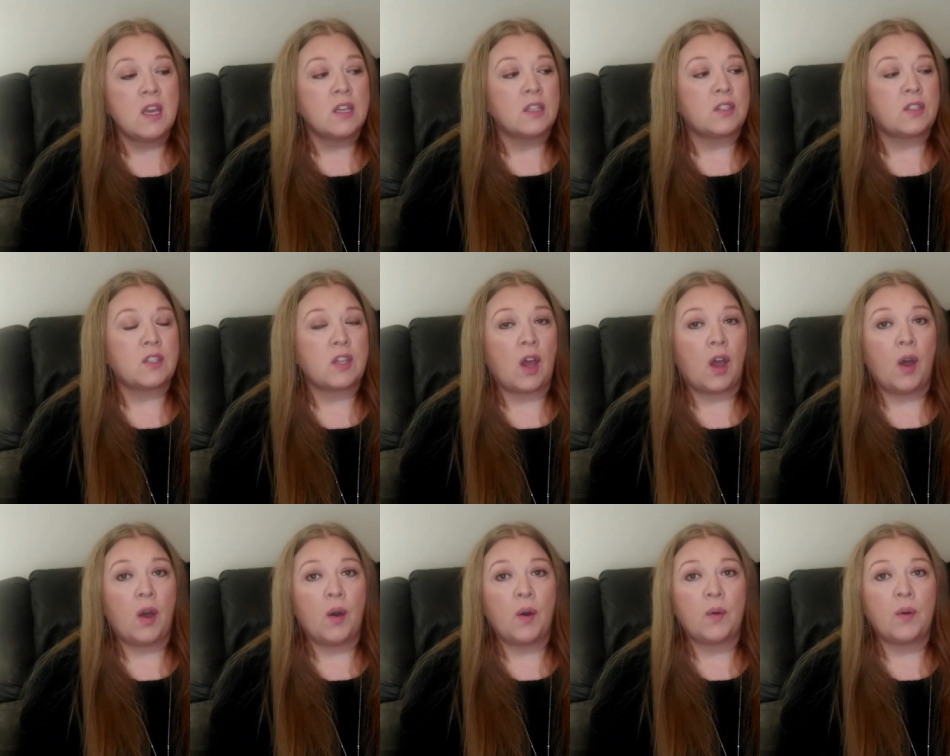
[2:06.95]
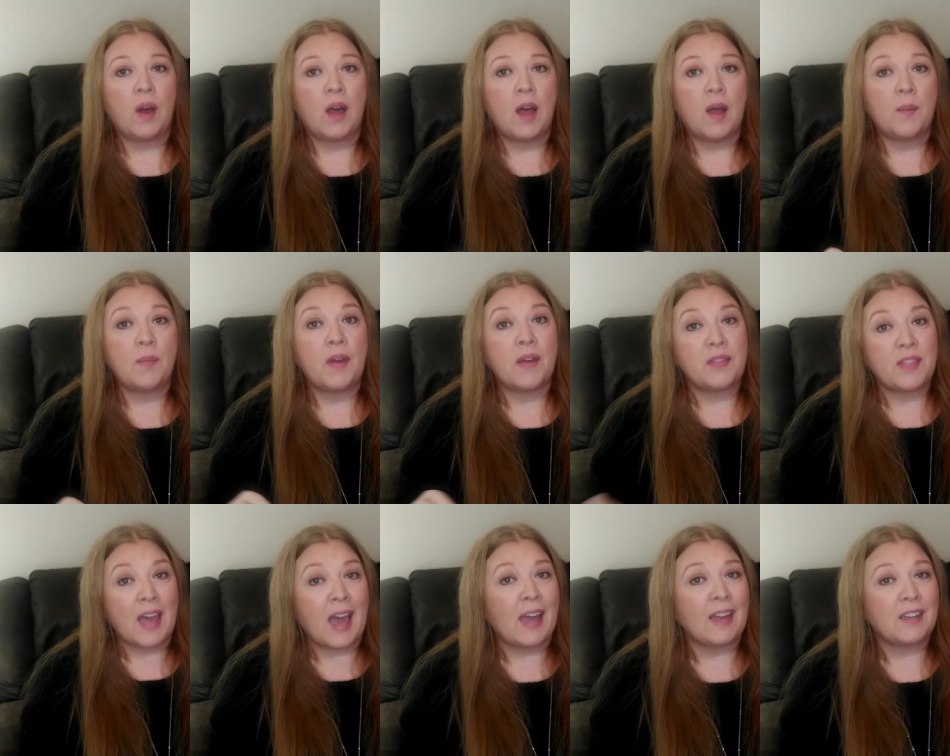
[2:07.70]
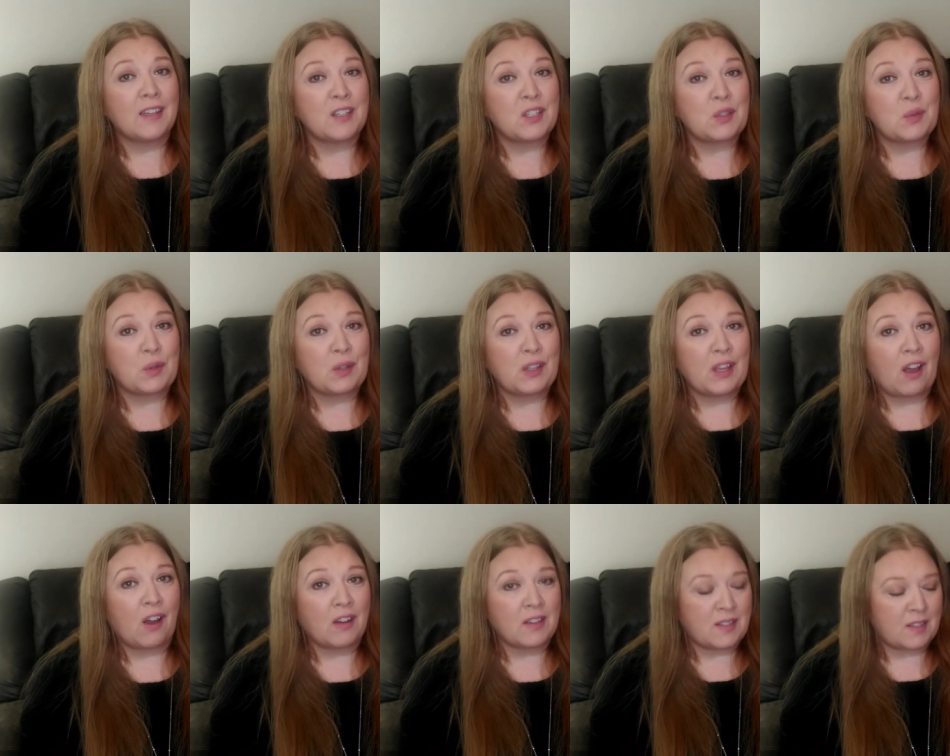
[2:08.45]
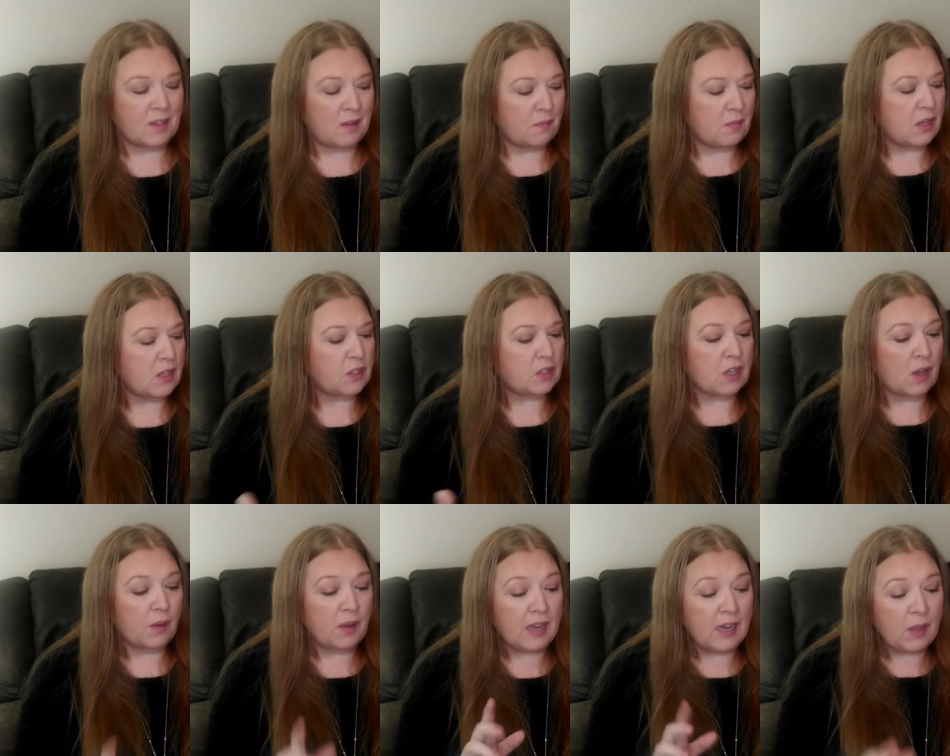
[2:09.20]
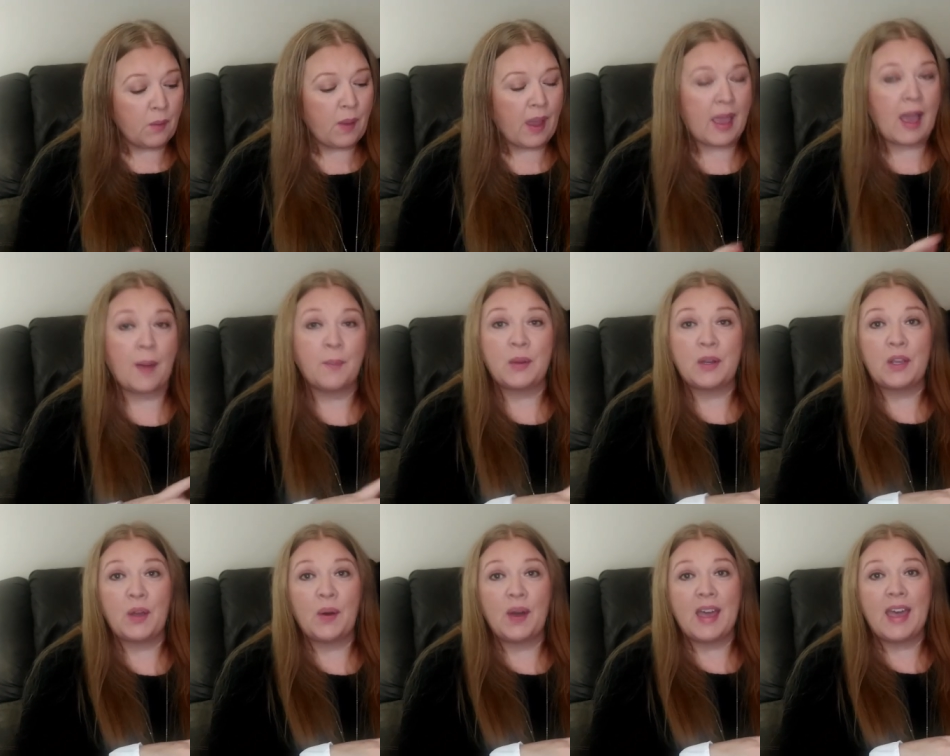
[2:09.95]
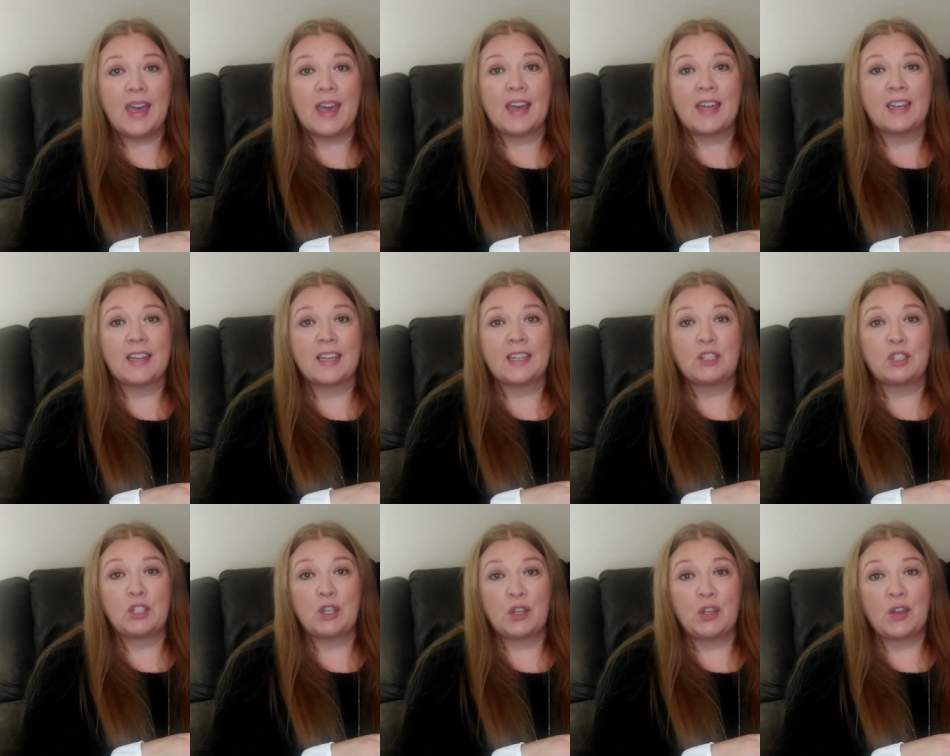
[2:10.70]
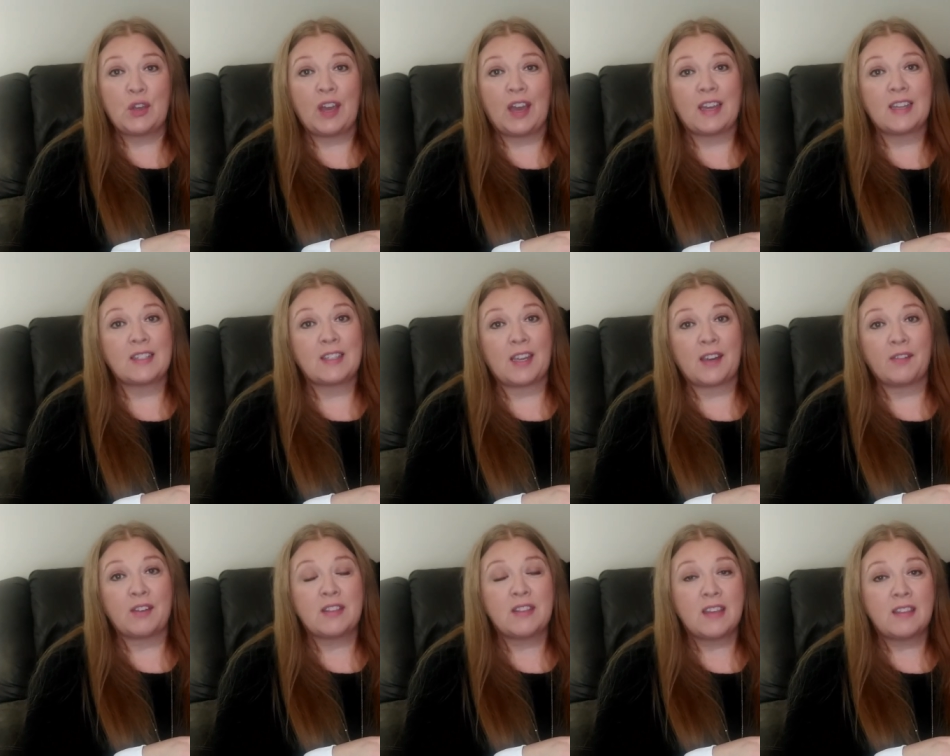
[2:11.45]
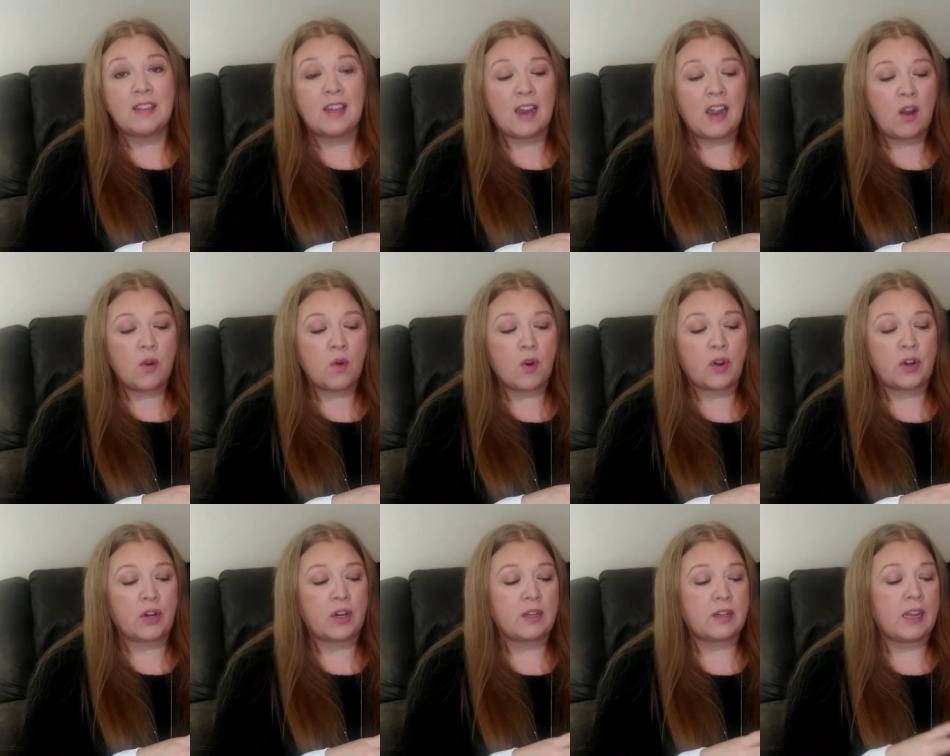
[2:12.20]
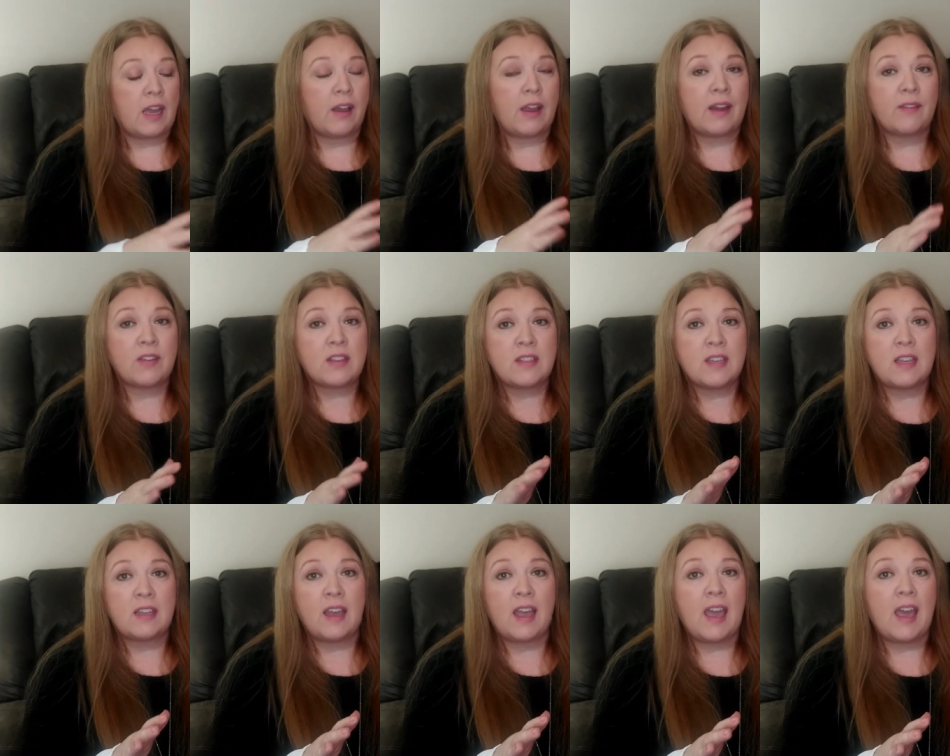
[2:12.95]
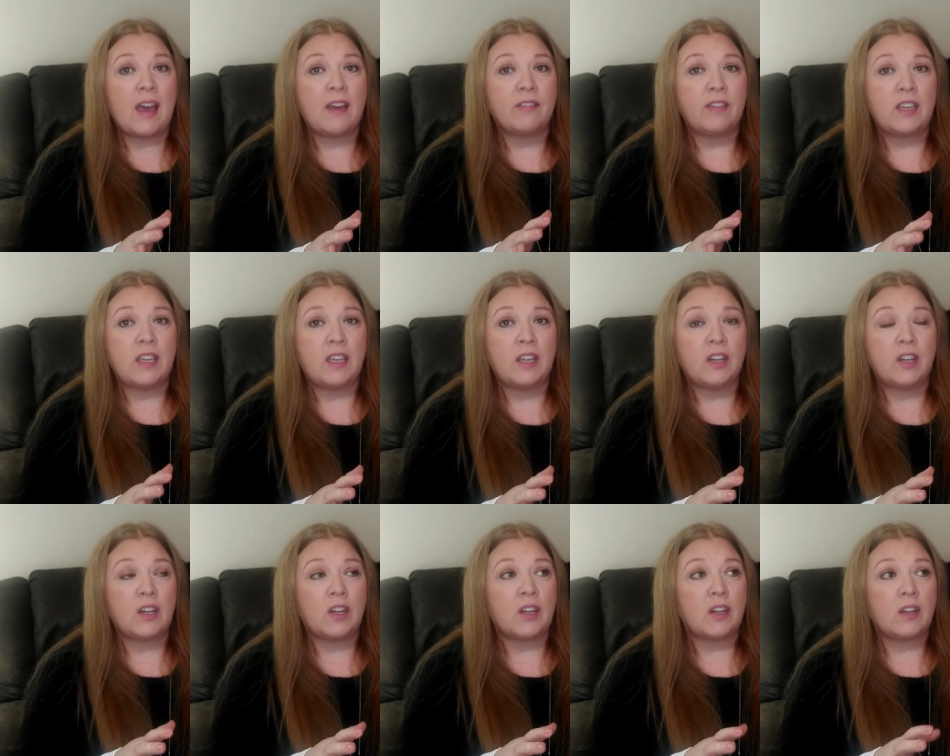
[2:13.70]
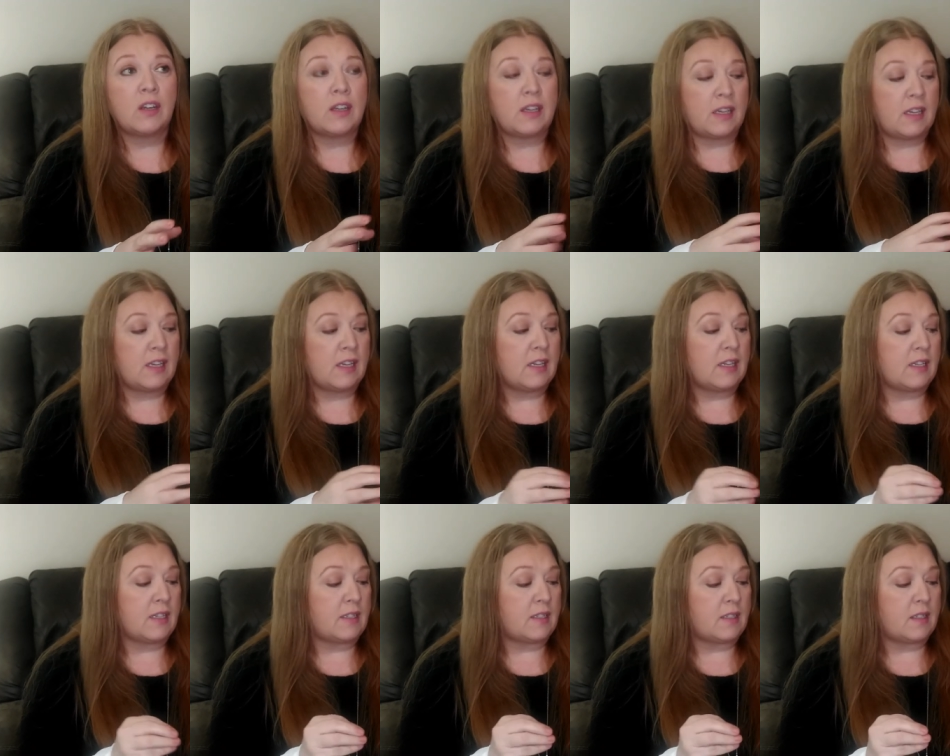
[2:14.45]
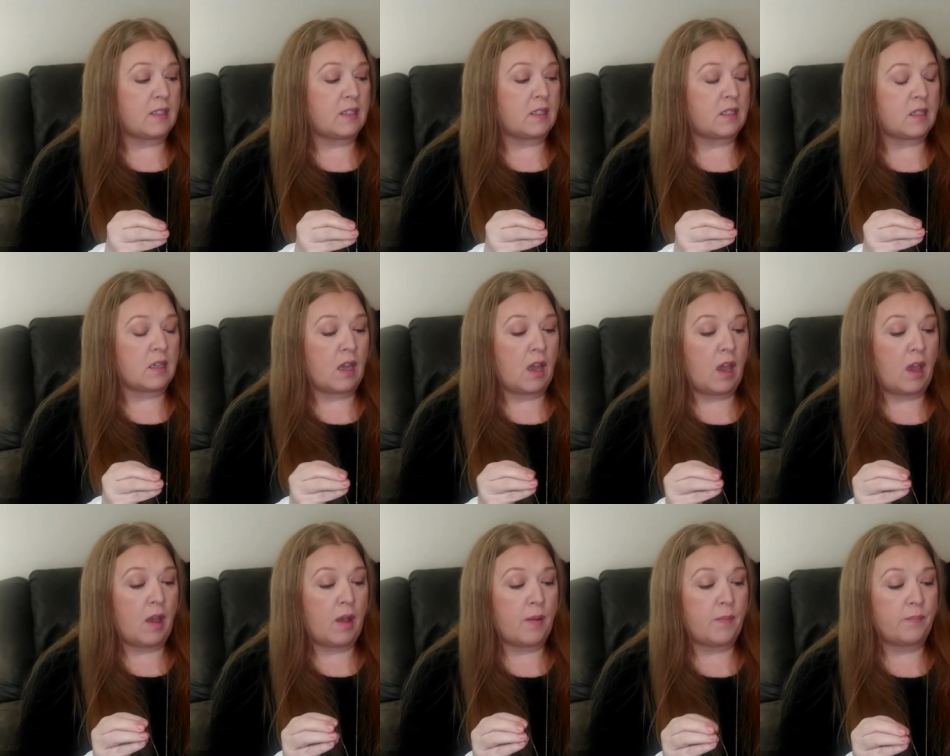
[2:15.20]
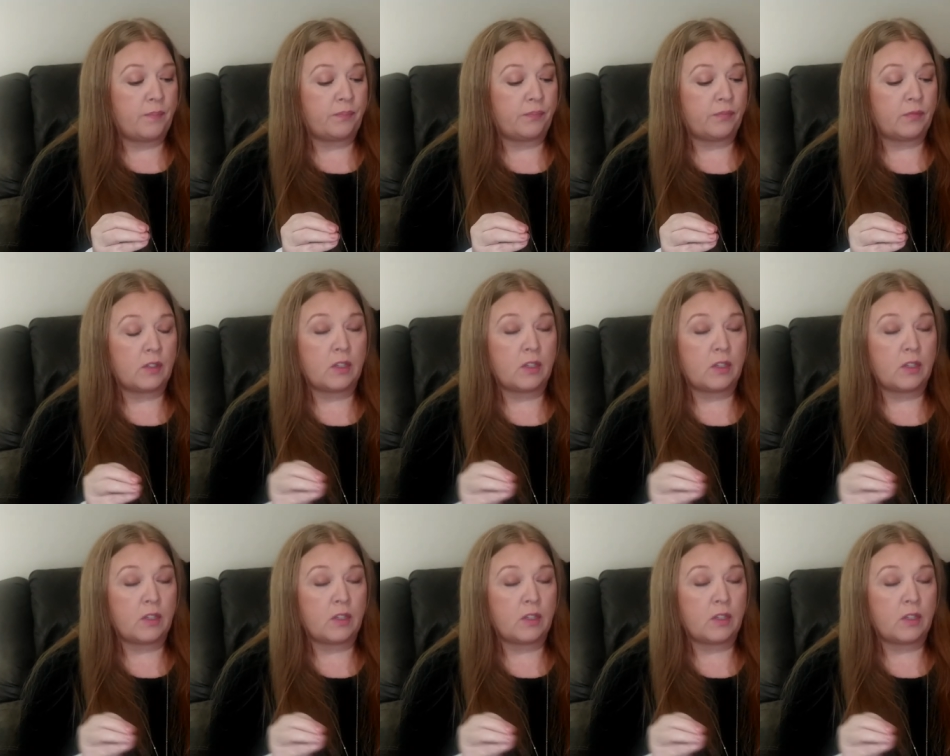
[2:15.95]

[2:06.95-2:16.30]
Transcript: So um, that is really awesome. So anyway, I'm going to go ahead and show you guys everything that I ordered. Now, everything I have here is um,